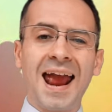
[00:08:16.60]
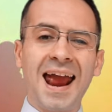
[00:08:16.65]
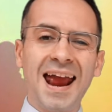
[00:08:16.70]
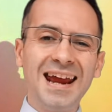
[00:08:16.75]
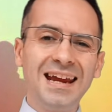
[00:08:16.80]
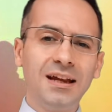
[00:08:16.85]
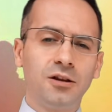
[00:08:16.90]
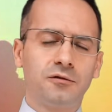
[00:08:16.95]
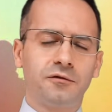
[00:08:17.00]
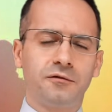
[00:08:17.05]

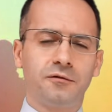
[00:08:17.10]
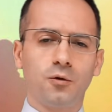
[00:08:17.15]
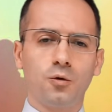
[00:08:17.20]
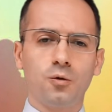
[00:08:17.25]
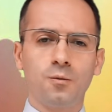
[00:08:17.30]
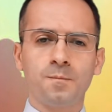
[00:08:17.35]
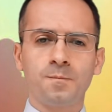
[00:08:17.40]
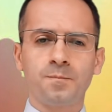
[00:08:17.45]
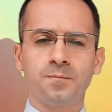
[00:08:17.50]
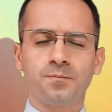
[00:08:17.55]

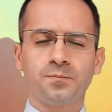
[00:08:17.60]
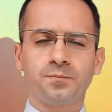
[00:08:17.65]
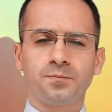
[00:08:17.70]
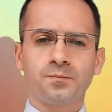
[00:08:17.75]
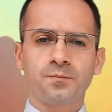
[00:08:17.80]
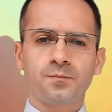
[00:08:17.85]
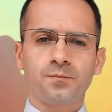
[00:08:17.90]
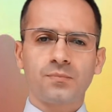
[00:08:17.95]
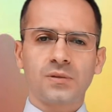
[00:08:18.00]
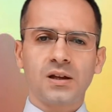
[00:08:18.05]
hateful,
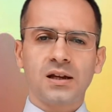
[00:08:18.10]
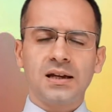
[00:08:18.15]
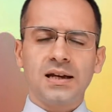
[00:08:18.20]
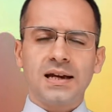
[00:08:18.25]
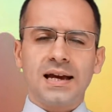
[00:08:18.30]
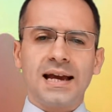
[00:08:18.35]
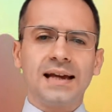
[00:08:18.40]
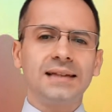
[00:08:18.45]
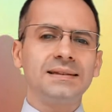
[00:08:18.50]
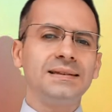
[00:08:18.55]

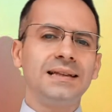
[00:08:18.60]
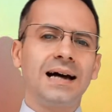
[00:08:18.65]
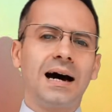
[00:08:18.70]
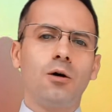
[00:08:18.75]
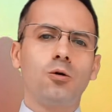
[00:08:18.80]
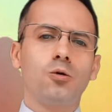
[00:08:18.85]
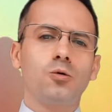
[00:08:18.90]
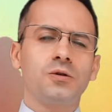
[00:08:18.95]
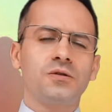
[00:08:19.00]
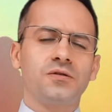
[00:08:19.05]
and
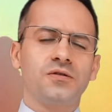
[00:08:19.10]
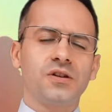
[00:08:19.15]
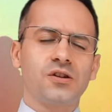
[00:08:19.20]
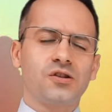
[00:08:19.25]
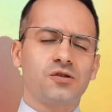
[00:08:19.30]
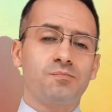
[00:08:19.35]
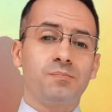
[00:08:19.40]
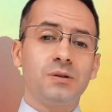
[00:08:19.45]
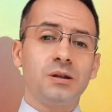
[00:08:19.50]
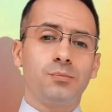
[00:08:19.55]
now
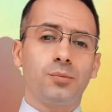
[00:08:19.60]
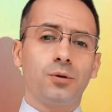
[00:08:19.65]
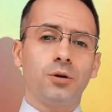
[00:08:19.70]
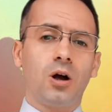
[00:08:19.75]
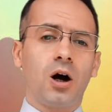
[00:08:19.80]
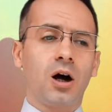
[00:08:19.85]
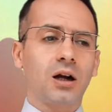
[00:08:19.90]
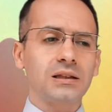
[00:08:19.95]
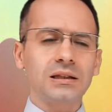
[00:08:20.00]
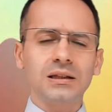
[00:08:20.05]
these people
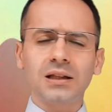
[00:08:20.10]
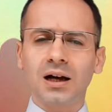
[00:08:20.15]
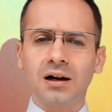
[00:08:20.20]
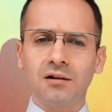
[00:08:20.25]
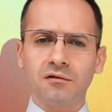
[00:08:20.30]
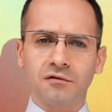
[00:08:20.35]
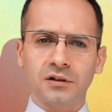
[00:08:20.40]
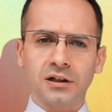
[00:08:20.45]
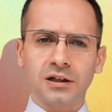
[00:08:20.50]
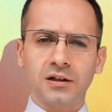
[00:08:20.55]
are
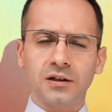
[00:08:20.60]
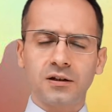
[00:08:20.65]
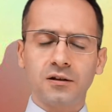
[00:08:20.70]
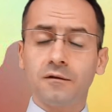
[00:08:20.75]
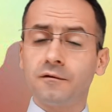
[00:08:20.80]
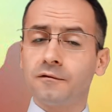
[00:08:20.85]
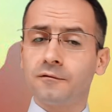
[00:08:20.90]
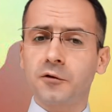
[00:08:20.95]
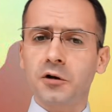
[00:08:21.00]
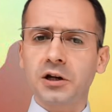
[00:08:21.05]
loving,
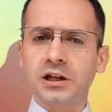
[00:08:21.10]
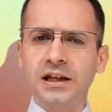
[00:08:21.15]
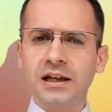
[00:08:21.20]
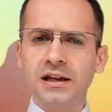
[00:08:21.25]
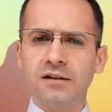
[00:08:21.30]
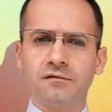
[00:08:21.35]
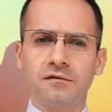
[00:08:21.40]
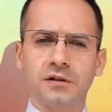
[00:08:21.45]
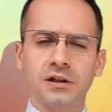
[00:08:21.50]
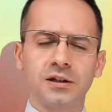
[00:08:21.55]

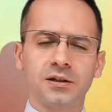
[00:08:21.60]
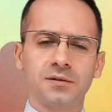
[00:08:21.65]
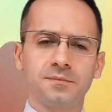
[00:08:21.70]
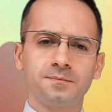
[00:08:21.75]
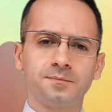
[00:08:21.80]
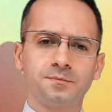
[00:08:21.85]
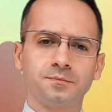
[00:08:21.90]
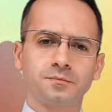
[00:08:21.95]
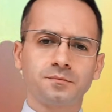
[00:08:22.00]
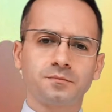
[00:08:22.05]
forgiving.
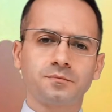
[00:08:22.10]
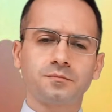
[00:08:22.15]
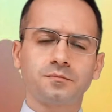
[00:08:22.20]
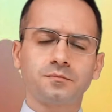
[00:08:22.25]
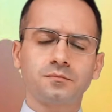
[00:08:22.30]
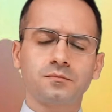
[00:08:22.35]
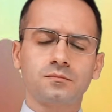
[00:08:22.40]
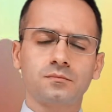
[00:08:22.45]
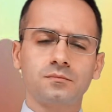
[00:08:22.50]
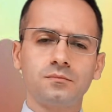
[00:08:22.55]

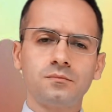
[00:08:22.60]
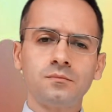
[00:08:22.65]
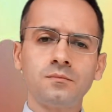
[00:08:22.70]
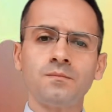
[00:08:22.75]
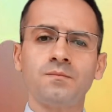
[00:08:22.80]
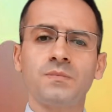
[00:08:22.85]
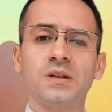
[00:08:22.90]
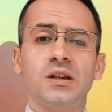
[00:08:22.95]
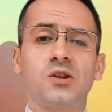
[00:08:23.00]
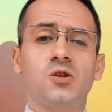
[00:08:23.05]

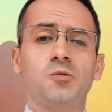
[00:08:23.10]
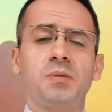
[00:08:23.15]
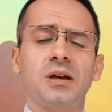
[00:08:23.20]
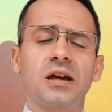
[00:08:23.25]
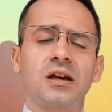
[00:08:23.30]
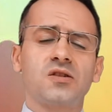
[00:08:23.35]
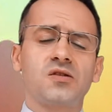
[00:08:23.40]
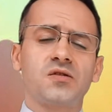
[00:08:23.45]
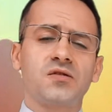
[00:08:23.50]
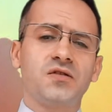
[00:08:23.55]
It's
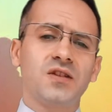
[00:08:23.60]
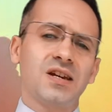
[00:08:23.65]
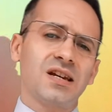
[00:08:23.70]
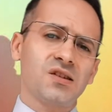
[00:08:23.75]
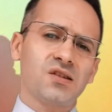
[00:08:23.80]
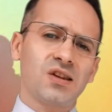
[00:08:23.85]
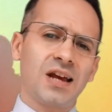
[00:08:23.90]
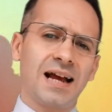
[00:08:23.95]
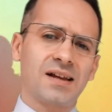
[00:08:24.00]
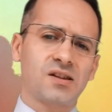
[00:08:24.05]
because
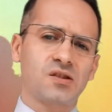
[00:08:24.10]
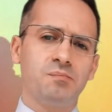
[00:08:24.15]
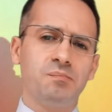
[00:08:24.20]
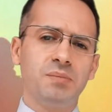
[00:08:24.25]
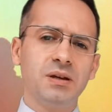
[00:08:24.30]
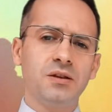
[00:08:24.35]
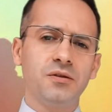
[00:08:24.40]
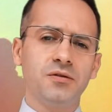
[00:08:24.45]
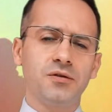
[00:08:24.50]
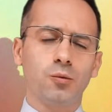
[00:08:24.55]
this has
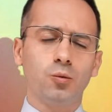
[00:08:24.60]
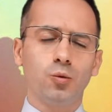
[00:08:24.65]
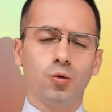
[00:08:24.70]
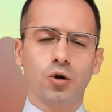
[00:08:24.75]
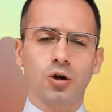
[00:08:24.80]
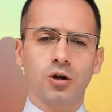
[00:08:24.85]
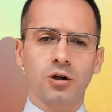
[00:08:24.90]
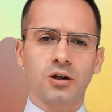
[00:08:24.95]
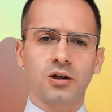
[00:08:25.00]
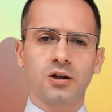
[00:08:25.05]
been the
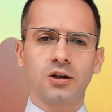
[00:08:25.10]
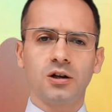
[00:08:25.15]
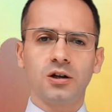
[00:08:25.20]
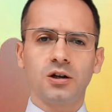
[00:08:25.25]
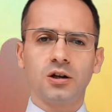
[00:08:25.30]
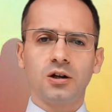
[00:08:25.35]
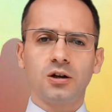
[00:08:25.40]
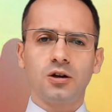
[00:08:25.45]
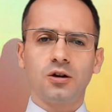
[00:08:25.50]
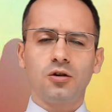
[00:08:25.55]
work
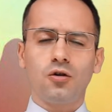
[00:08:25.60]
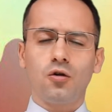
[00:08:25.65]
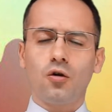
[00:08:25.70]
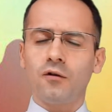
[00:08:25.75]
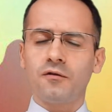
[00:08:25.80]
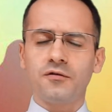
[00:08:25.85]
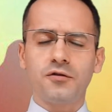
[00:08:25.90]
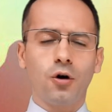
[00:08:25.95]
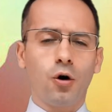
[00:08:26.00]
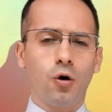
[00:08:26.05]

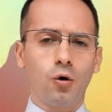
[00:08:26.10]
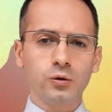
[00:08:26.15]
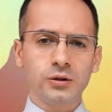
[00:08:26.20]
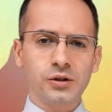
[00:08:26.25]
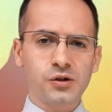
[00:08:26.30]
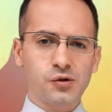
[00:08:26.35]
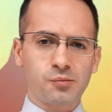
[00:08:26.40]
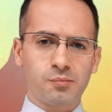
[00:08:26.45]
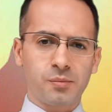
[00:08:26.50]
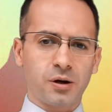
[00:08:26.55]
of the
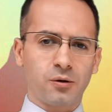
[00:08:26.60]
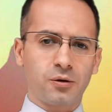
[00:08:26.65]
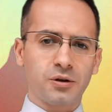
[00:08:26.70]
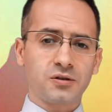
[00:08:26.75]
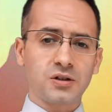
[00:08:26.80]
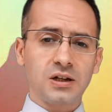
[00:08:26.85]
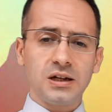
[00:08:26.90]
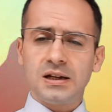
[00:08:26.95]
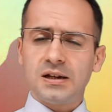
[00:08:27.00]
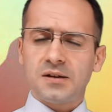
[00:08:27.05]
Holy
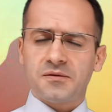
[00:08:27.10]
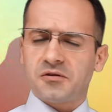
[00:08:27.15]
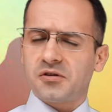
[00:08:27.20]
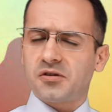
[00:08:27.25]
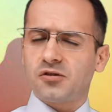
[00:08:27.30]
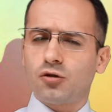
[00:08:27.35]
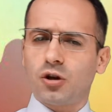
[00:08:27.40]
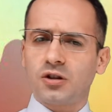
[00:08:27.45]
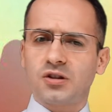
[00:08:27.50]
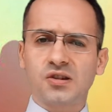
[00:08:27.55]
Spirit. This
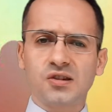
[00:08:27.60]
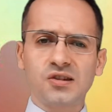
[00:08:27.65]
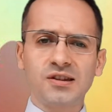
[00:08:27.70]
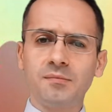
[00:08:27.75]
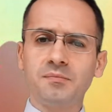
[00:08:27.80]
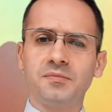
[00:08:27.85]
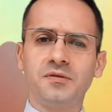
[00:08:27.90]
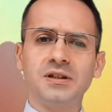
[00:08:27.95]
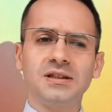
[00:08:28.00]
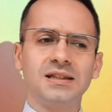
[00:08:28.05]
is not
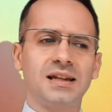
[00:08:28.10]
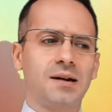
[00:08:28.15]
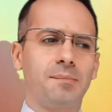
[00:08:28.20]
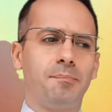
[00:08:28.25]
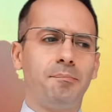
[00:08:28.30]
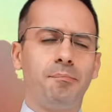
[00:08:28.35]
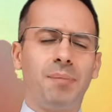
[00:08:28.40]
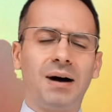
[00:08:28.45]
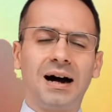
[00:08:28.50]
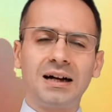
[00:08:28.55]
something that
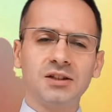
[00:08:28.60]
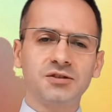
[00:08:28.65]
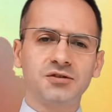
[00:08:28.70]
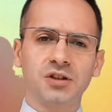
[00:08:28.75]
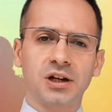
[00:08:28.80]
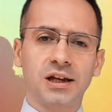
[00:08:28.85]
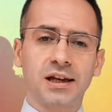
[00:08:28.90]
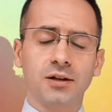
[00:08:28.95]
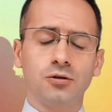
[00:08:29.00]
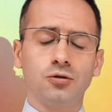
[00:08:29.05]
a
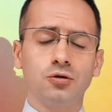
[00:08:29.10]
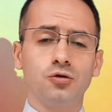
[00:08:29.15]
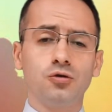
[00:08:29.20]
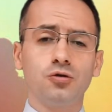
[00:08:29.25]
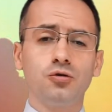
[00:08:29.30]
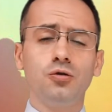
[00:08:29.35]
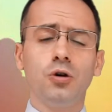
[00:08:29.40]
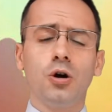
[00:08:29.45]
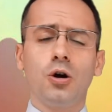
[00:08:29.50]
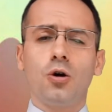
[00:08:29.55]
pastor can
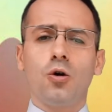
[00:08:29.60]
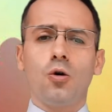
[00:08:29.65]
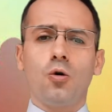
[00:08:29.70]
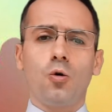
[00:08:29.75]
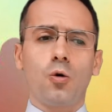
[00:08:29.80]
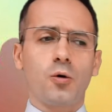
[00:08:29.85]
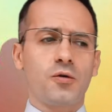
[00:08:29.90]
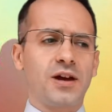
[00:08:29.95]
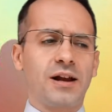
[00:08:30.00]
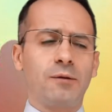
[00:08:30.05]
do
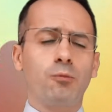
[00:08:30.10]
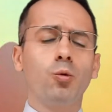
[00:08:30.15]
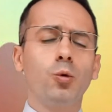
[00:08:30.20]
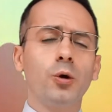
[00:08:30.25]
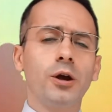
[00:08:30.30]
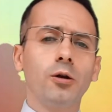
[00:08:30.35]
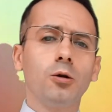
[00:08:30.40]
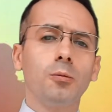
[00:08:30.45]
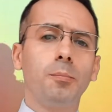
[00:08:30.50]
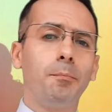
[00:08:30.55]
or that
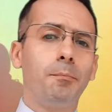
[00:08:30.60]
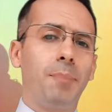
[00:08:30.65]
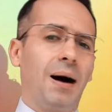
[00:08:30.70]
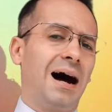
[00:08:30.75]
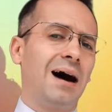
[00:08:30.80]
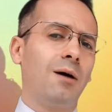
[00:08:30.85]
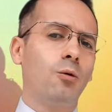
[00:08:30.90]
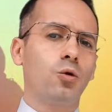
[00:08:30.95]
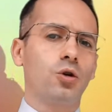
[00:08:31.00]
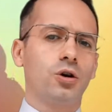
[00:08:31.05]

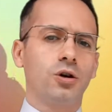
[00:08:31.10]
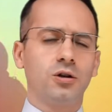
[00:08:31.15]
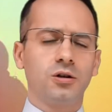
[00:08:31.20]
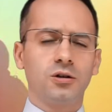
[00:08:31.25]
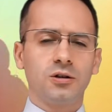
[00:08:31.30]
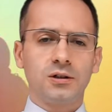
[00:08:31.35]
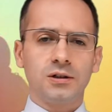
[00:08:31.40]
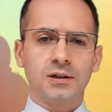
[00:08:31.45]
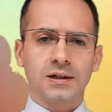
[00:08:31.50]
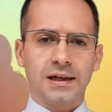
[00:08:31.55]
willpower
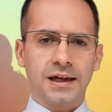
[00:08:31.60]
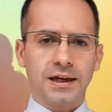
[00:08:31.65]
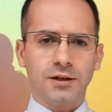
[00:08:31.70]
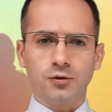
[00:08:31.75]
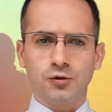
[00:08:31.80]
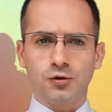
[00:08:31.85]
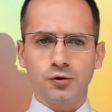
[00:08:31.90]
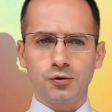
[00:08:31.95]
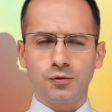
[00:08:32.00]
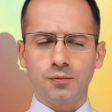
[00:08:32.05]

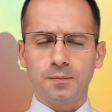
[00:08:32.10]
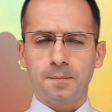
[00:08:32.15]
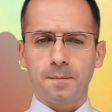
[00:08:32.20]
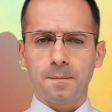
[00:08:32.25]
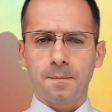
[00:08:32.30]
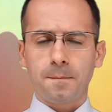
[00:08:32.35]
can do.